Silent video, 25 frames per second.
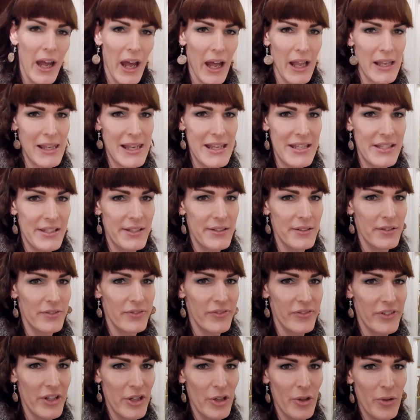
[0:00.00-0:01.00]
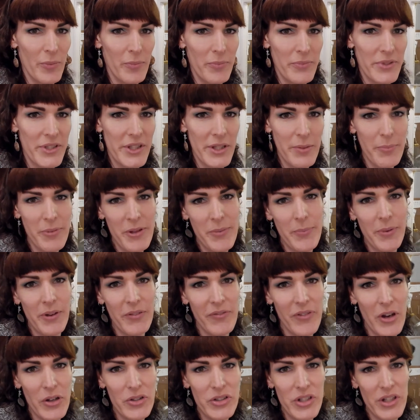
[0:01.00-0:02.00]
a list of films that people
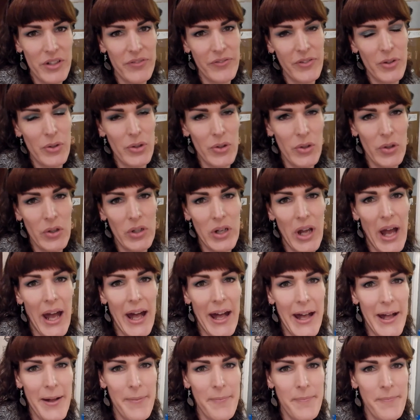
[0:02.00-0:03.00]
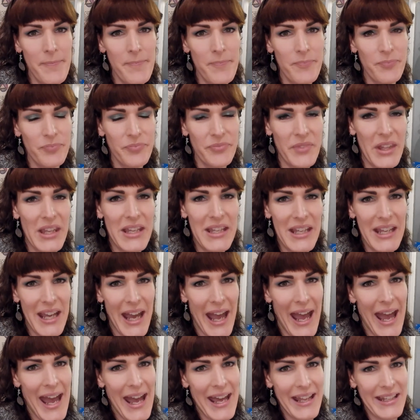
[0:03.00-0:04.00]
have voted for,
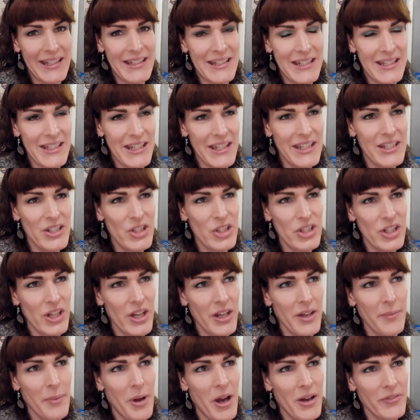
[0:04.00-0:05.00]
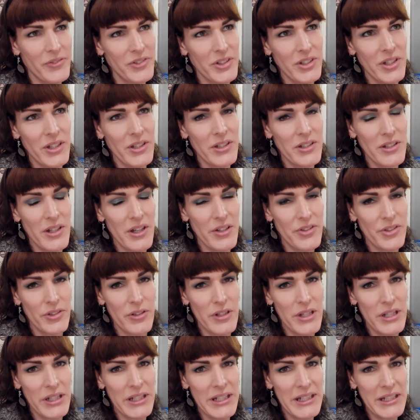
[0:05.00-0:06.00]
and each time after a
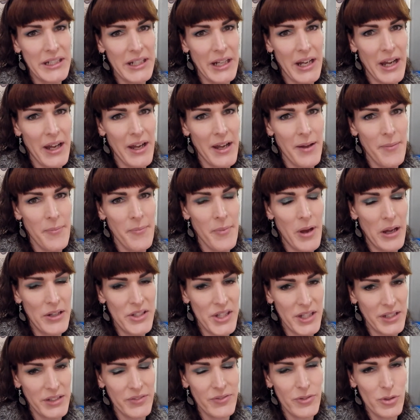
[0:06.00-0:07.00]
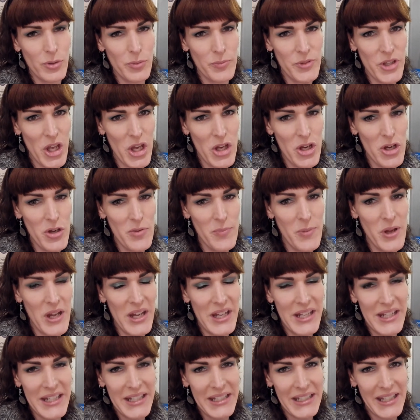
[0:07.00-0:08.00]
screening I take the forms home,
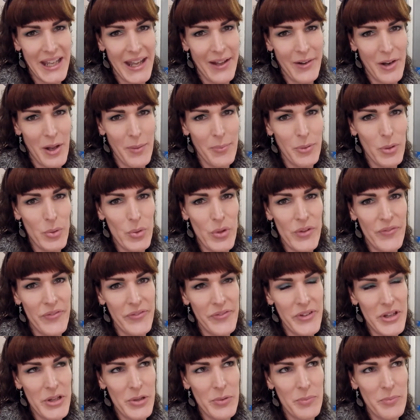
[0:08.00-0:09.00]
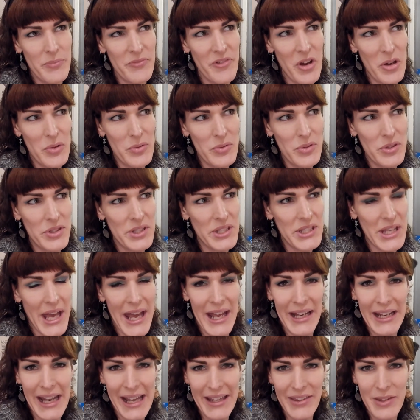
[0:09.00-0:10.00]
count up all the film votes
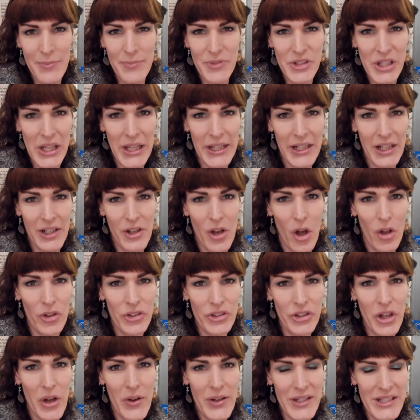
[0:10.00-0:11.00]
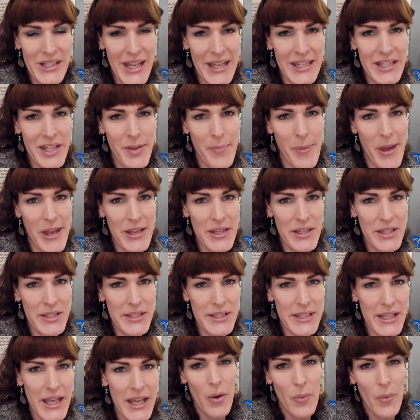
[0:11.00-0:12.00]
and add them to like an ongoing database,